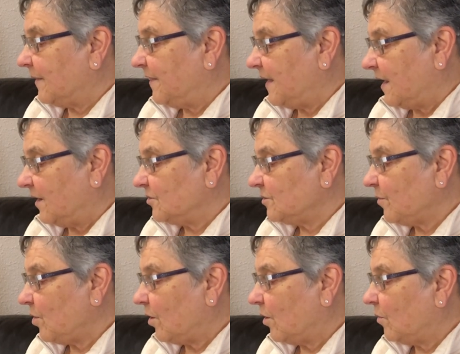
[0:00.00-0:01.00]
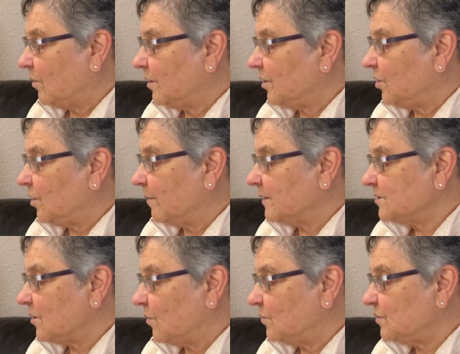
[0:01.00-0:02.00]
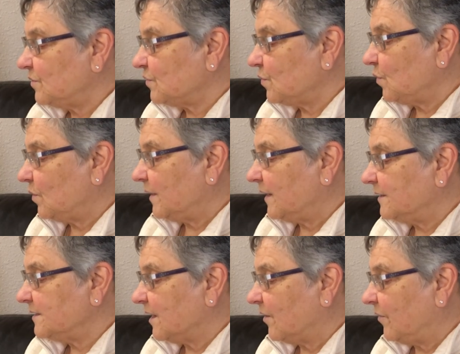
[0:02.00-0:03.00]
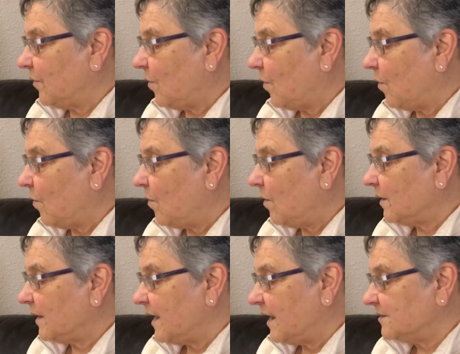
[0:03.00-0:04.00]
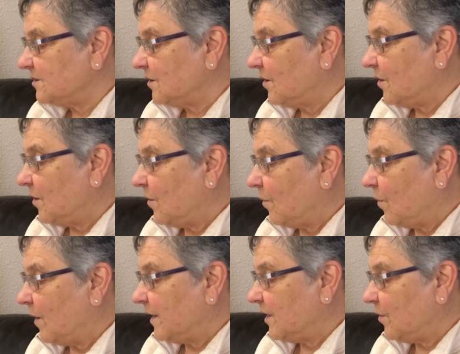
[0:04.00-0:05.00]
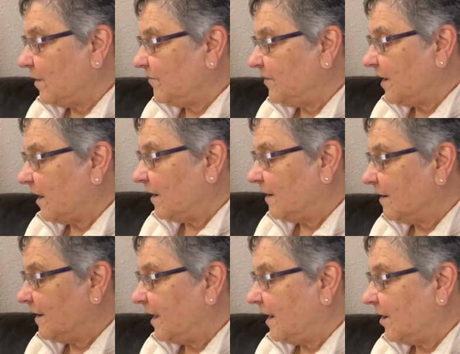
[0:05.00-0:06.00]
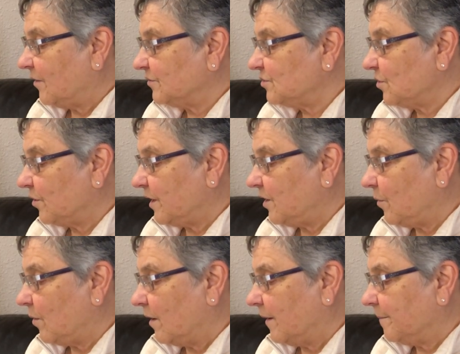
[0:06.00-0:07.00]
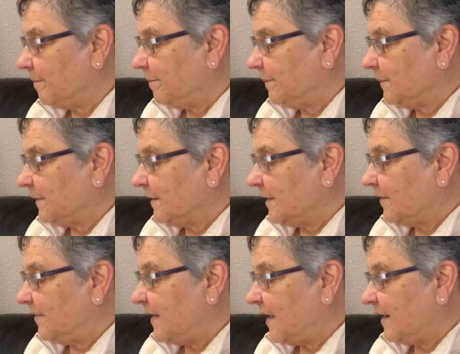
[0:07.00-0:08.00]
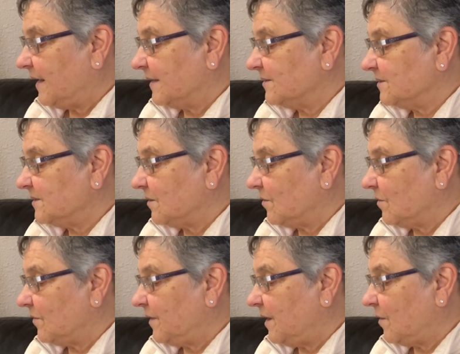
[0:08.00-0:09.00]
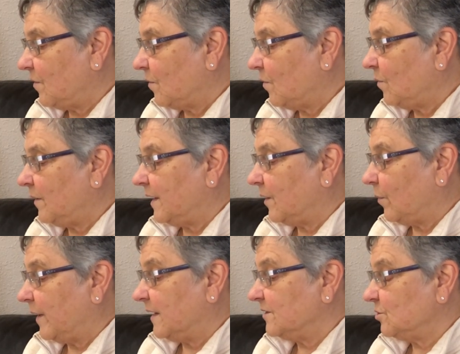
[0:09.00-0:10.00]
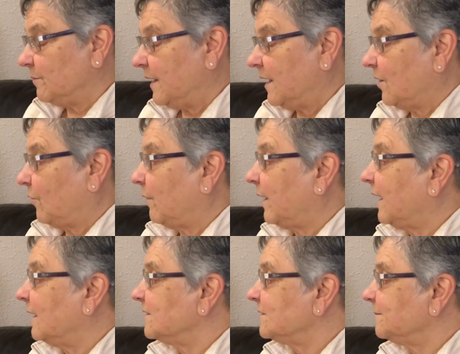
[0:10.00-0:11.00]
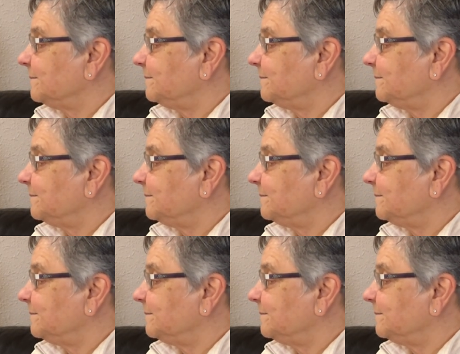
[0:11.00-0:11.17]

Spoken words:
Then tomorrow you must go to school and tell the whole class what you have done and how sorry you are. That is the only way to make it right."